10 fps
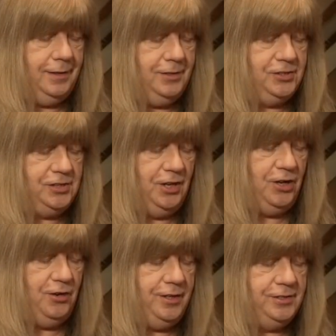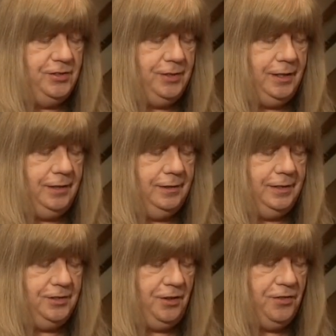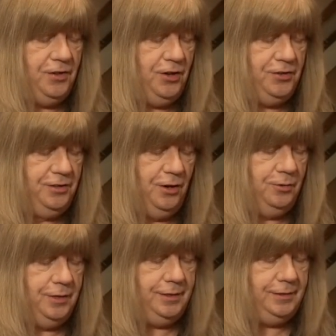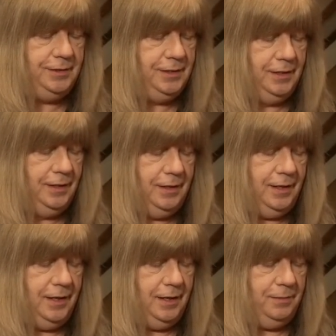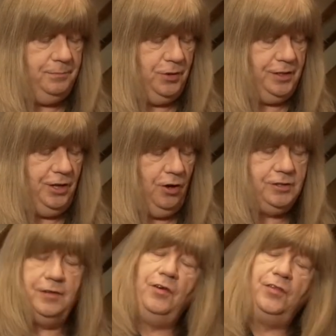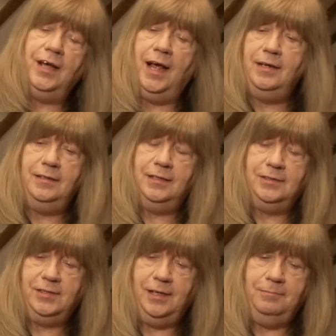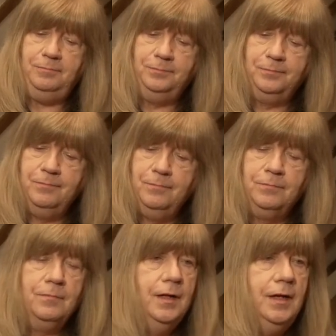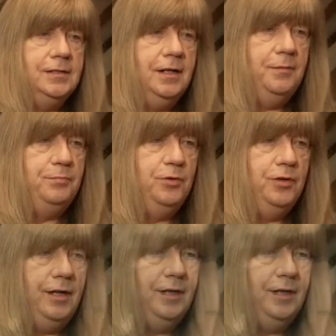slur into the third note and putting the octave on the end, it's kind of brought it